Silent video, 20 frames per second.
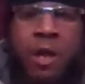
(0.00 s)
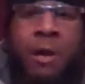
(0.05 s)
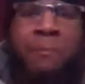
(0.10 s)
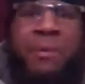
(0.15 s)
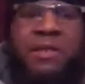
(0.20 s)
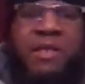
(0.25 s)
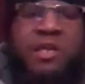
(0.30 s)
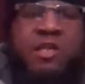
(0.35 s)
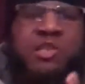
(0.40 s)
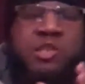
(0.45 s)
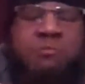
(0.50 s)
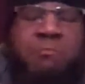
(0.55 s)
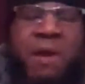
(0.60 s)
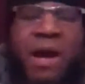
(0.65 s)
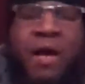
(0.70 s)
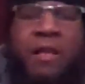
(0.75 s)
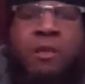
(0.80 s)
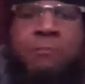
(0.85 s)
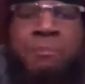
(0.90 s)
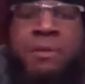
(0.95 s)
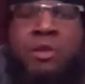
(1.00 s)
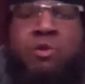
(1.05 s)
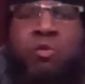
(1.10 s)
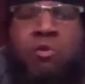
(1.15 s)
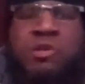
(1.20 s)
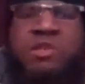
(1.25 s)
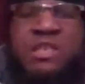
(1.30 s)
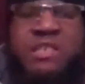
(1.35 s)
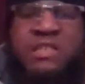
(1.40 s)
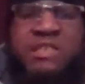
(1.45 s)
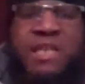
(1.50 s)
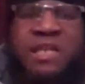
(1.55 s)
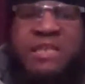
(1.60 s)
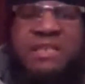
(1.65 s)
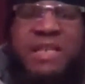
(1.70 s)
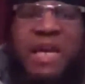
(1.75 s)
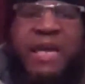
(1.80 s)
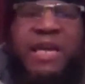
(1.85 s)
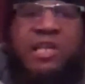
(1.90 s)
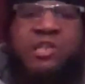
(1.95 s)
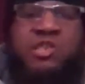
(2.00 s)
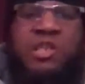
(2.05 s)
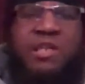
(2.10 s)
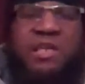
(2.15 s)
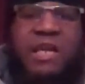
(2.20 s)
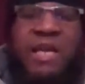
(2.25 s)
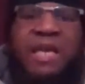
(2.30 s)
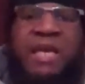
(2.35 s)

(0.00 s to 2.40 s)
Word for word: But he's smiling because he's engaging